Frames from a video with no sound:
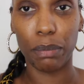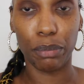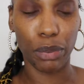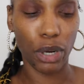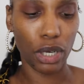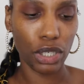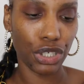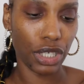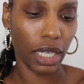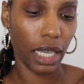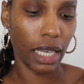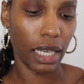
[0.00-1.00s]
brush
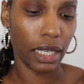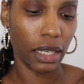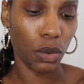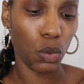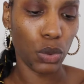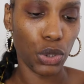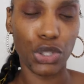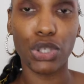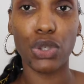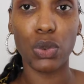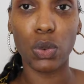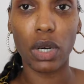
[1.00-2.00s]
in
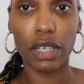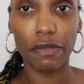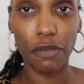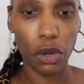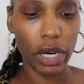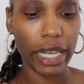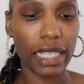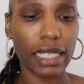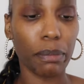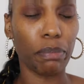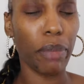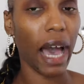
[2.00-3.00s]
214, and it's
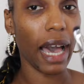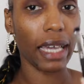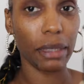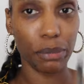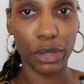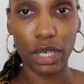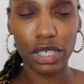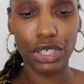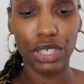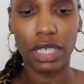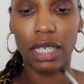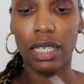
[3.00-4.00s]
a Patt brush.